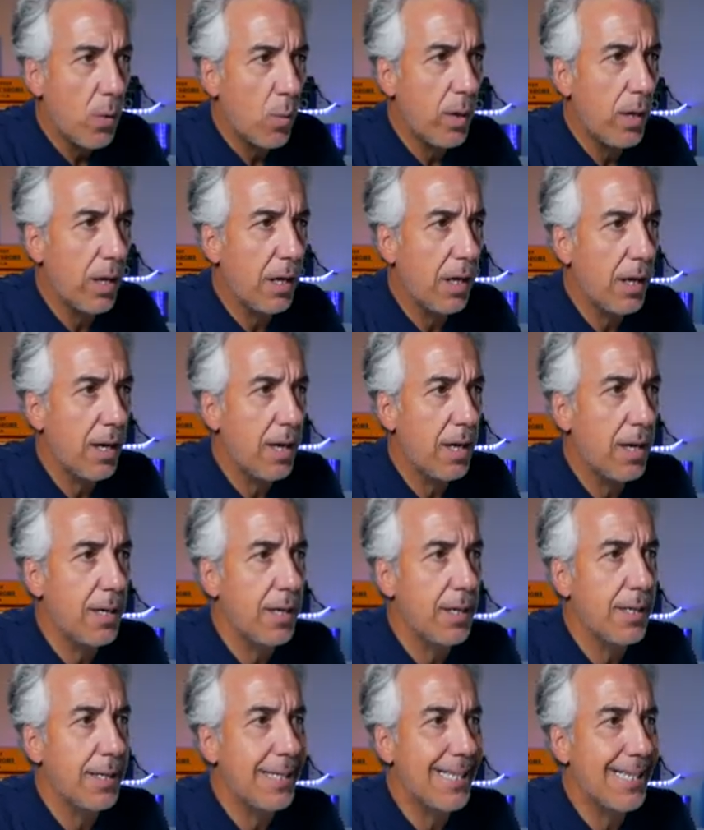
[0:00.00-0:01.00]
will
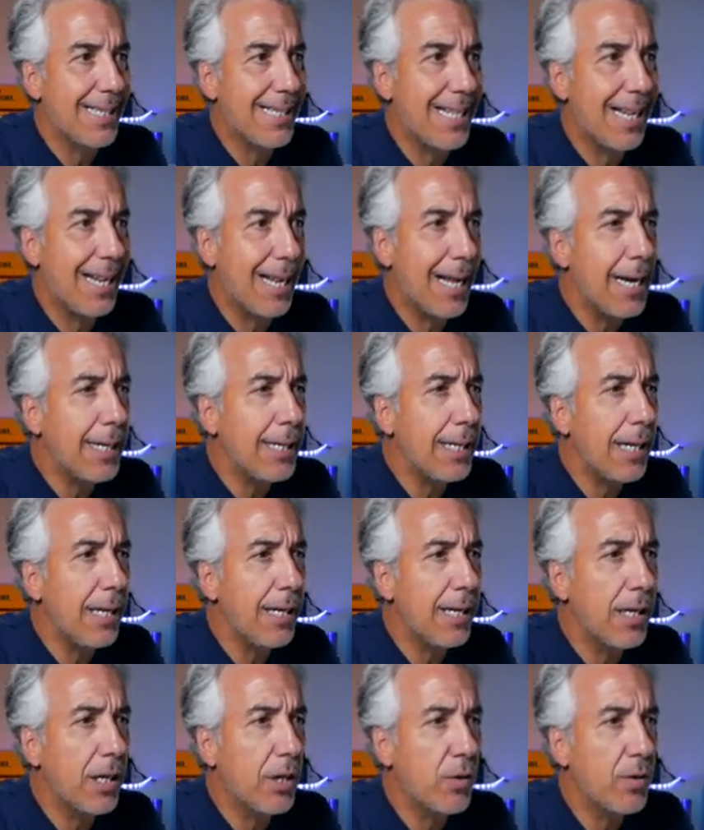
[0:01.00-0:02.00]
uh,
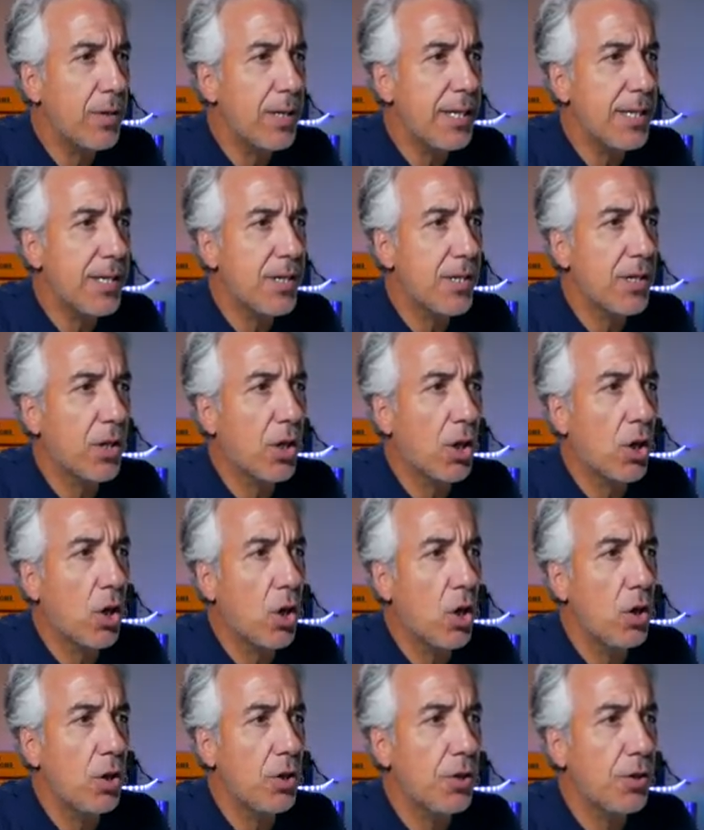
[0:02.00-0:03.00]
slightly increase the
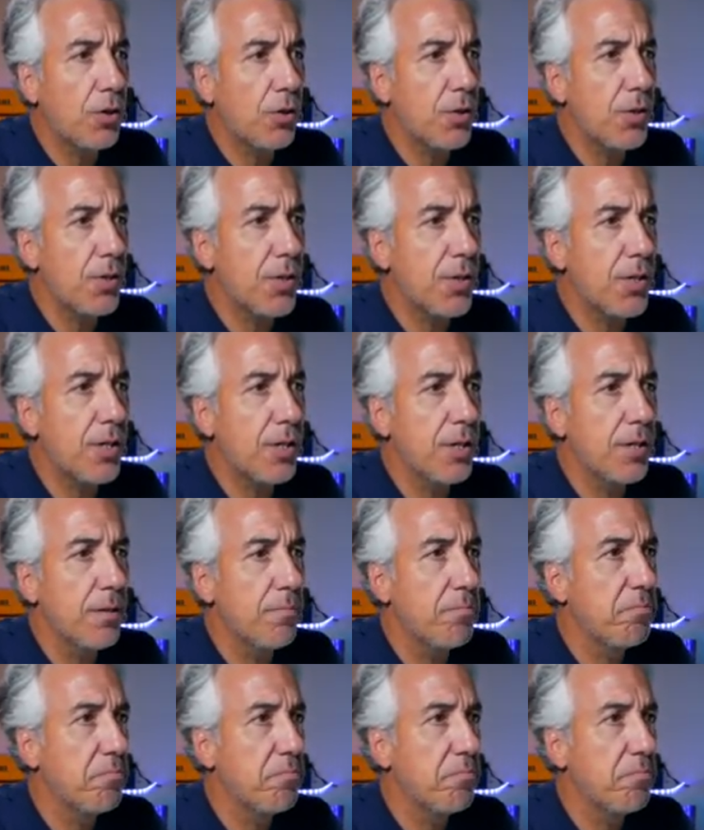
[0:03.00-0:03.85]
contrast,